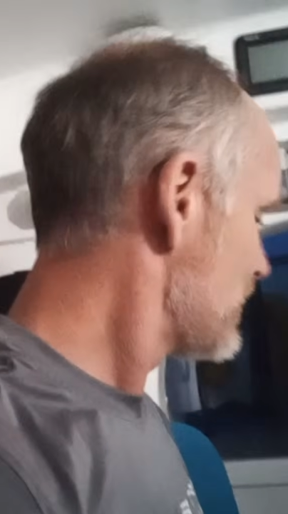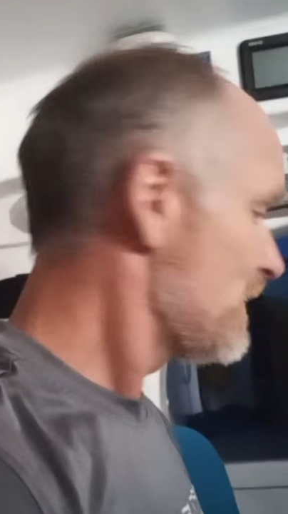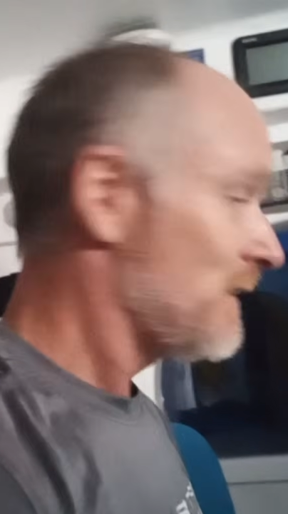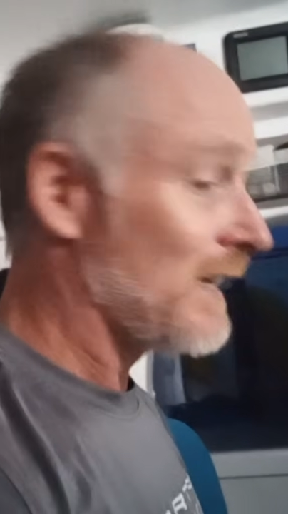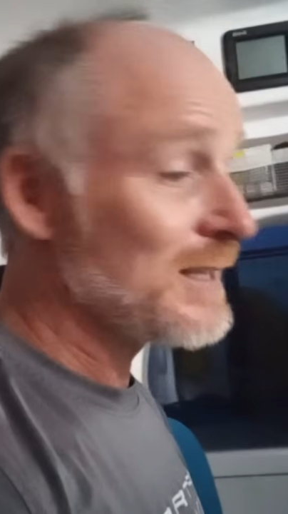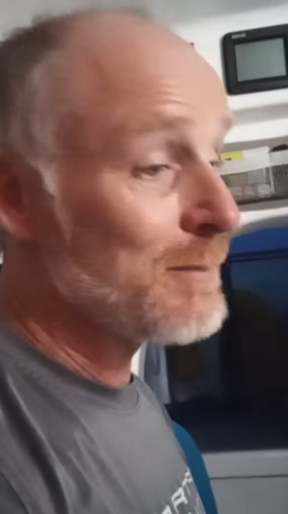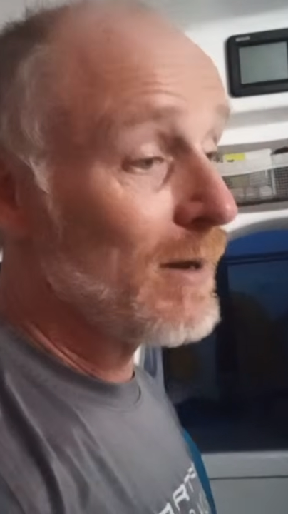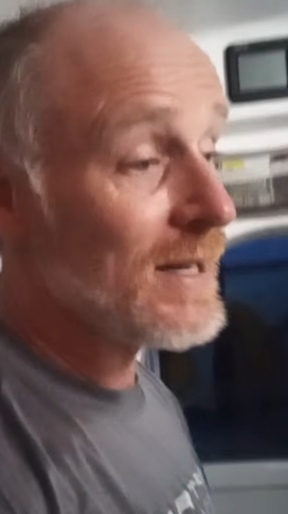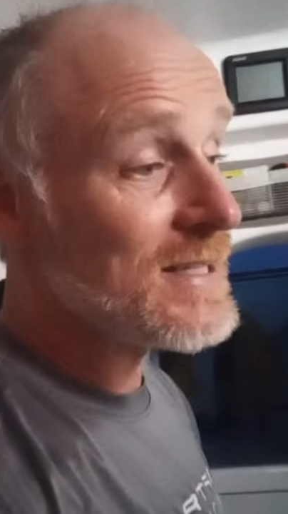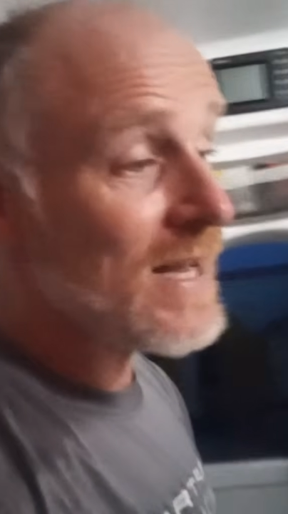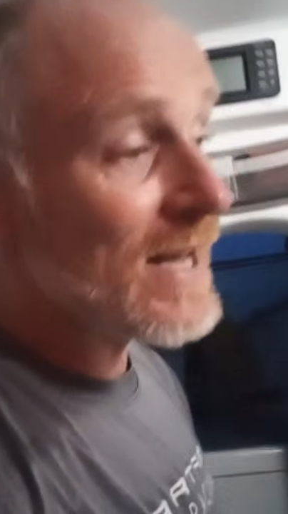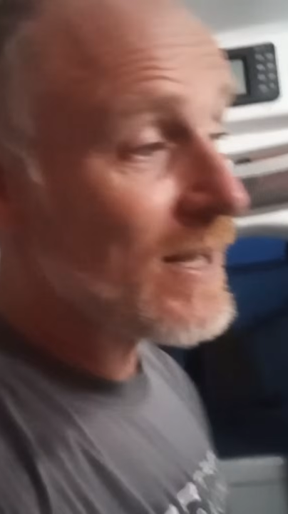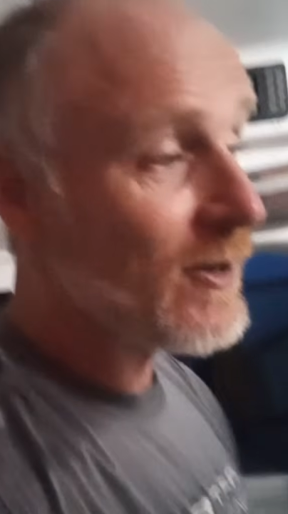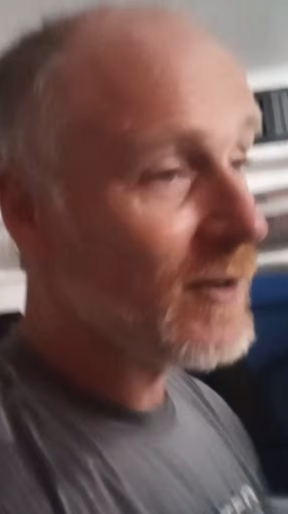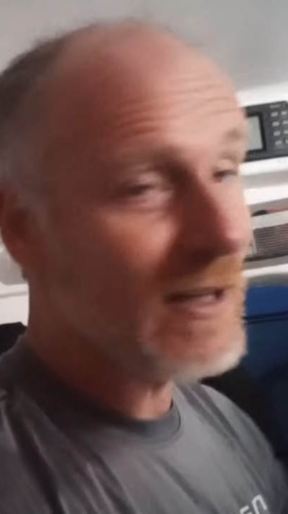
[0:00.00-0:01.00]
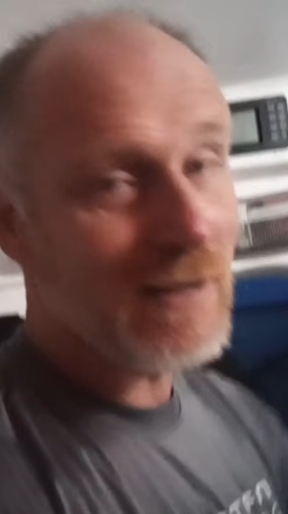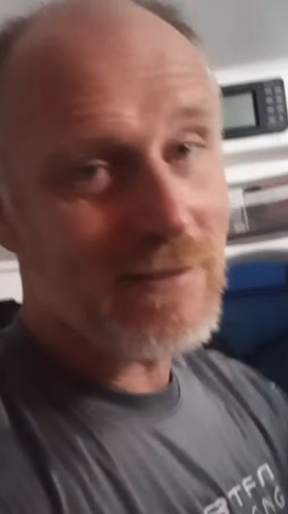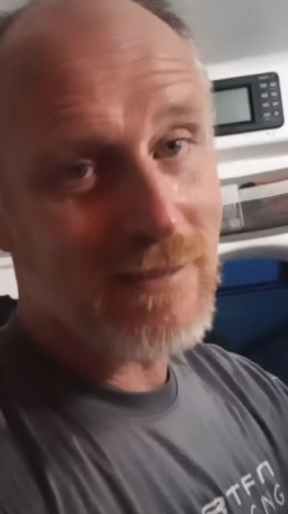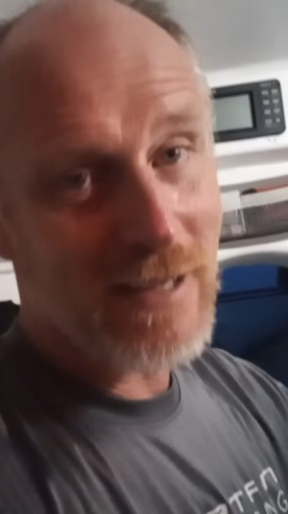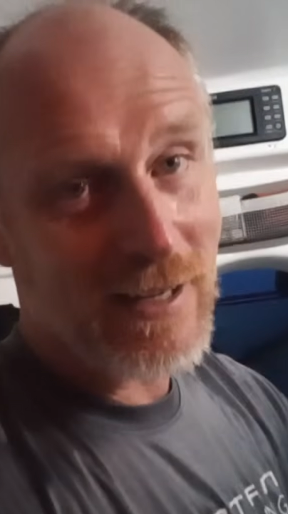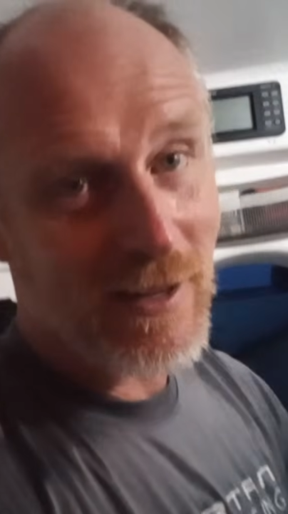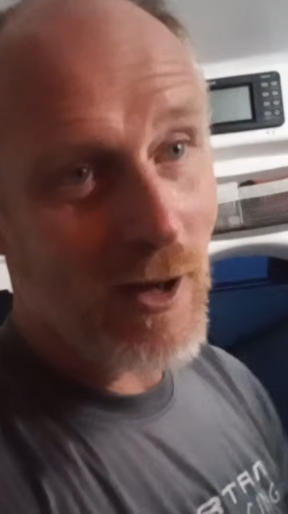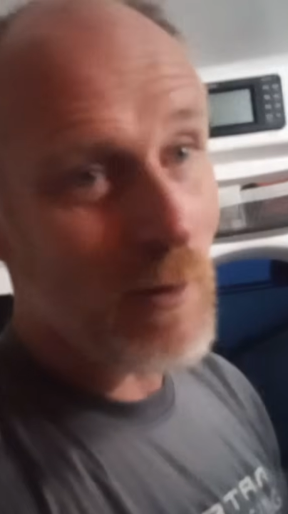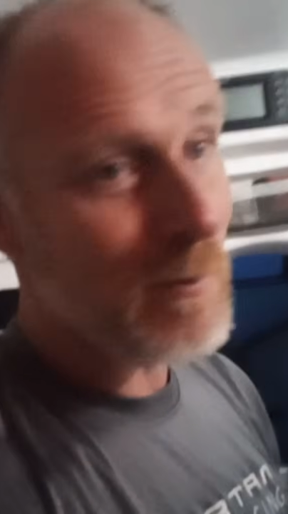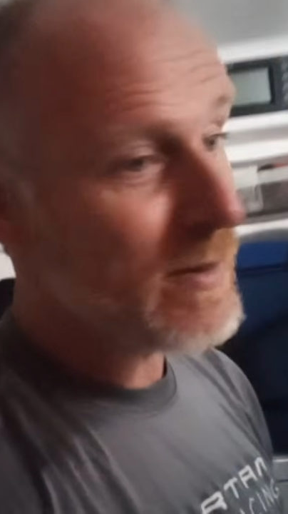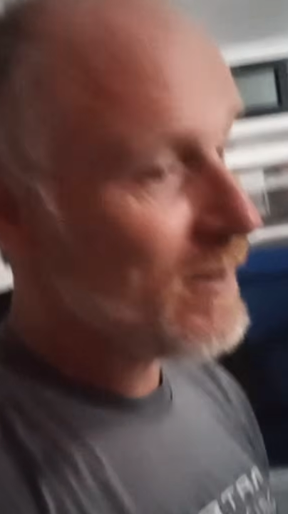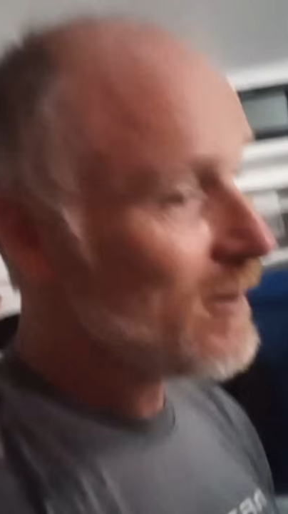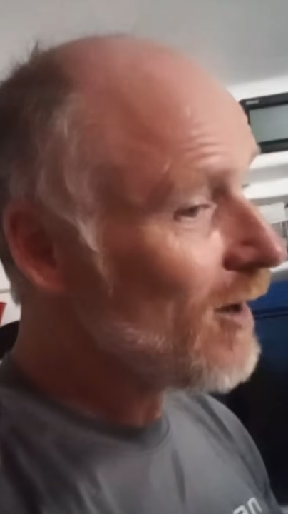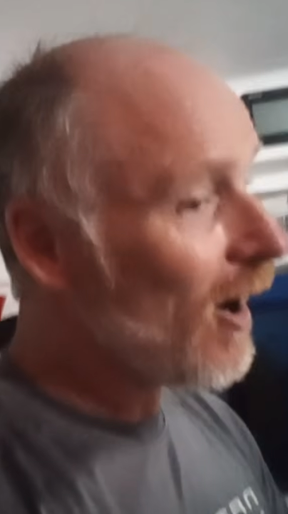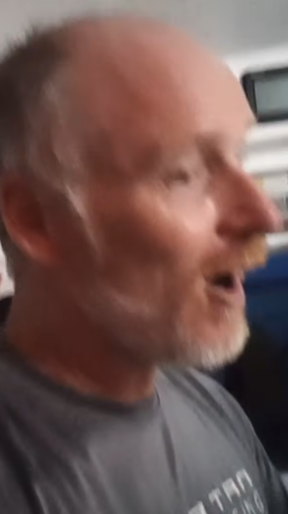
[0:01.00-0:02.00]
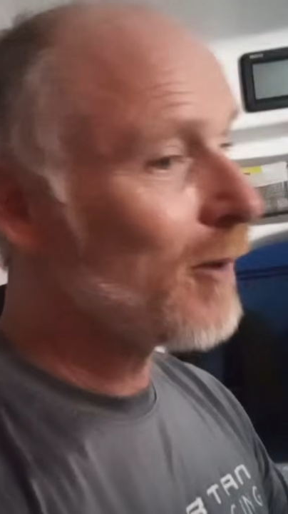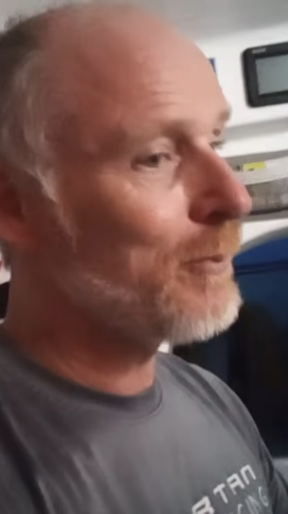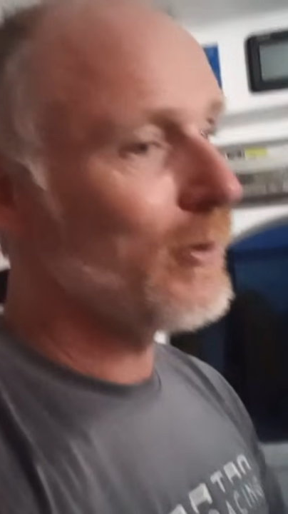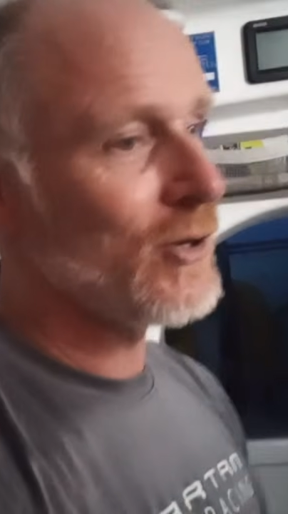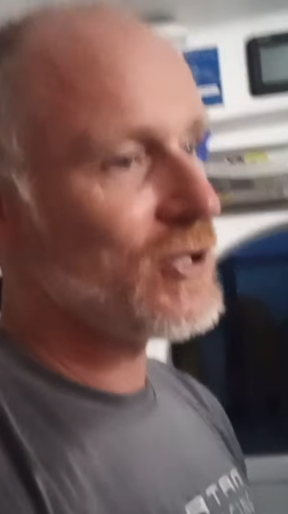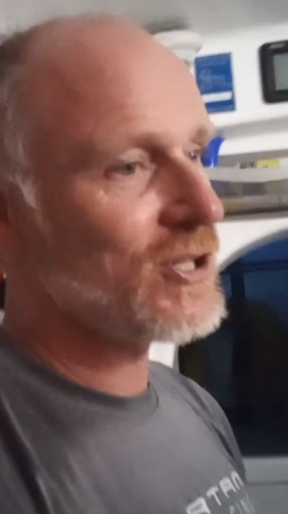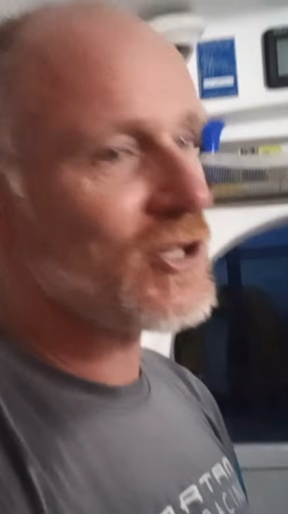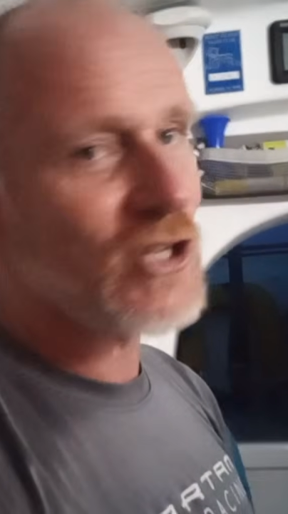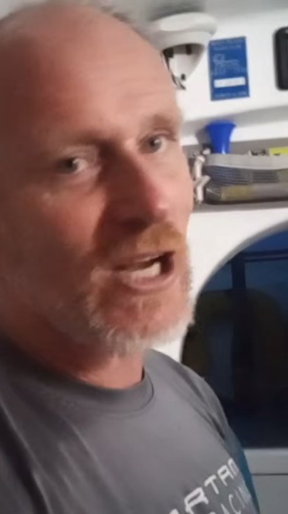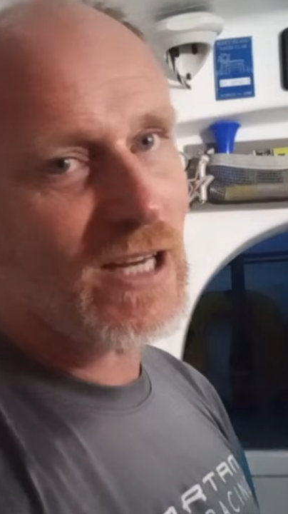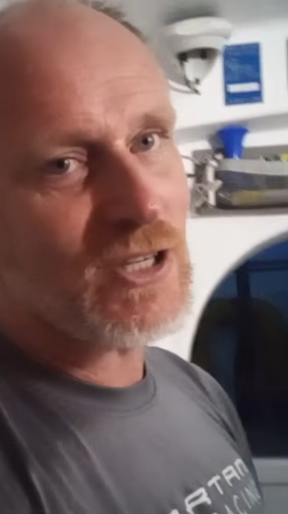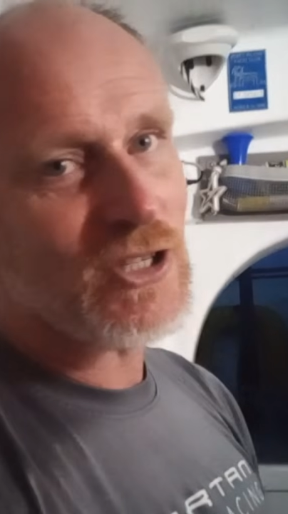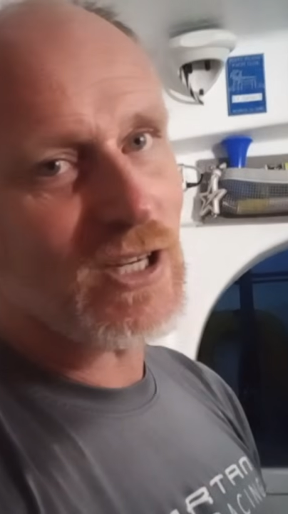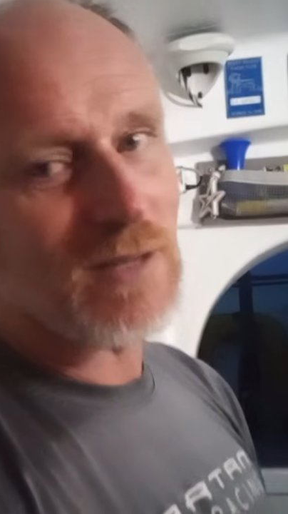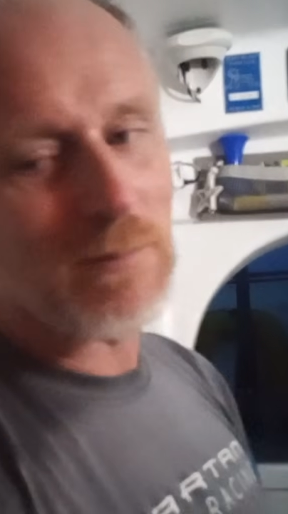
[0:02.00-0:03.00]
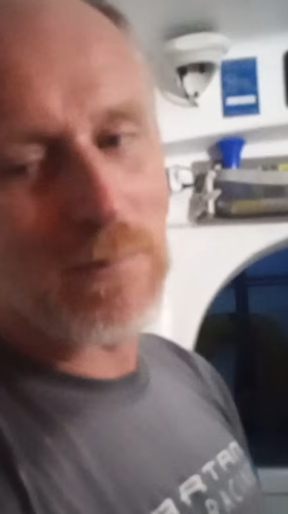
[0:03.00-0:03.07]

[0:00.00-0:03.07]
that's my take on it, and I'll be hard pushed to change it.